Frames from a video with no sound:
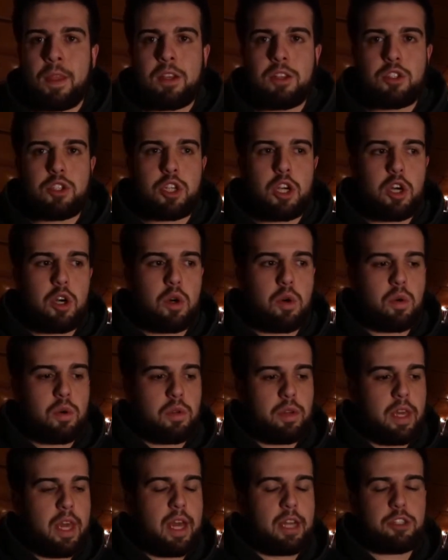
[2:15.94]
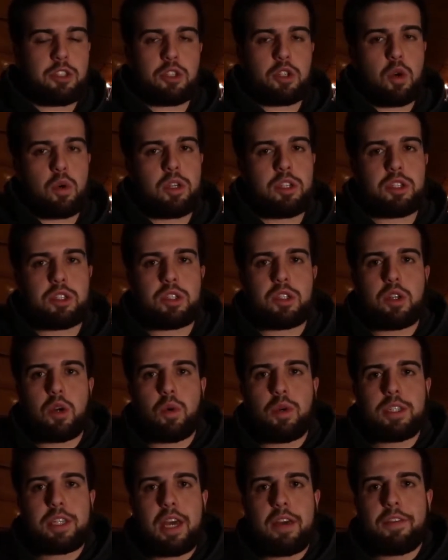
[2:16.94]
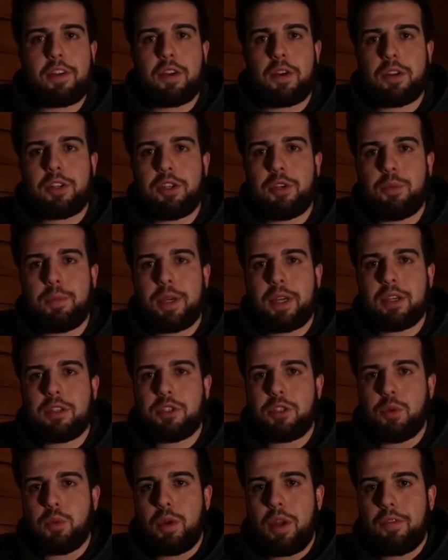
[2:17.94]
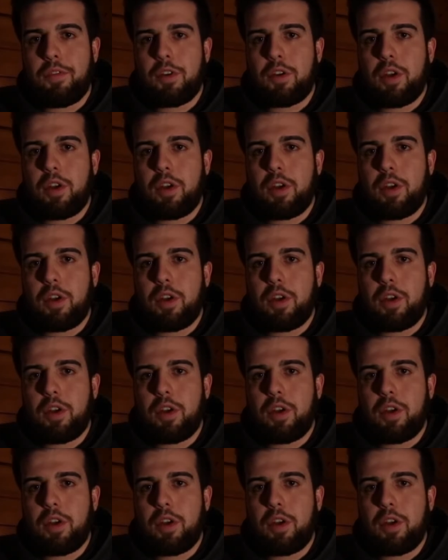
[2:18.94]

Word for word: So yeah, just always always have it on you because you never